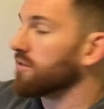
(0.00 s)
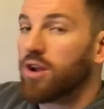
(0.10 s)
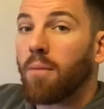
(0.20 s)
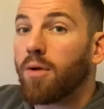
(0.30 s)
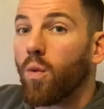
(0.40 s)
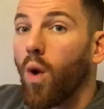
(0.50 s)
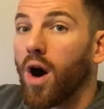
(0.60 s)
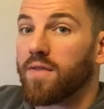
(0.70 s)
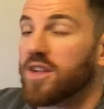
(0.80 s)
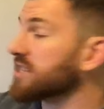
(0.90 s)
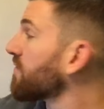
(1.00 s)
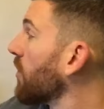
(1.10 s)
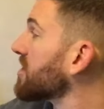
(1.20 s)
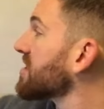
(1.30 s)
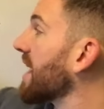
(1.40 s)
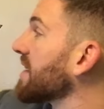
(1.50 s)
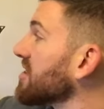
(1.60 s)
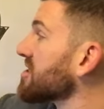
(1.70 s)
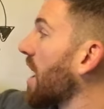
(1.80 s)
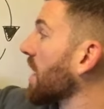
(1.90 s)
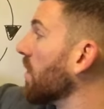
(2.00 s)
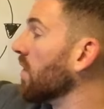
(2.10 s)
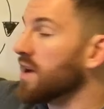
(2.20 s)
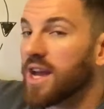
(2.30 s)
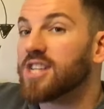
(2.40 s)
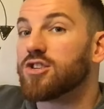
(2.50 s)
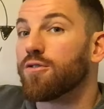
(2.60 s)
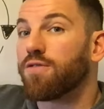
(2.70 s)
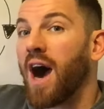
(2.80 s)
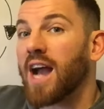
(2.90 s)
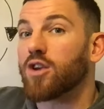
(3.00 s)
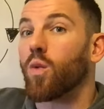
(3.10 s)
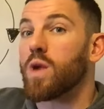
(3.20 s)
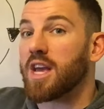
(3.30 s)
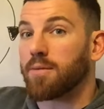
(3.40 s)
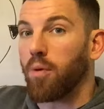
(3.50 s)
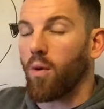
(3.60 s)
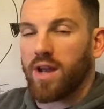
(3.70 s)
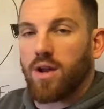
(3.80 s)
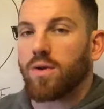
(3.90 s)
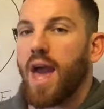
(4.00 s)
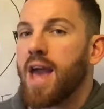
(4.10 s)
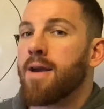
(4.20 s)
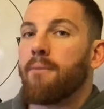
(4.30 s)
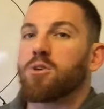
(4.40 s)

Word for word: Number one, this first leg of the cycle is you find a weak point, okay?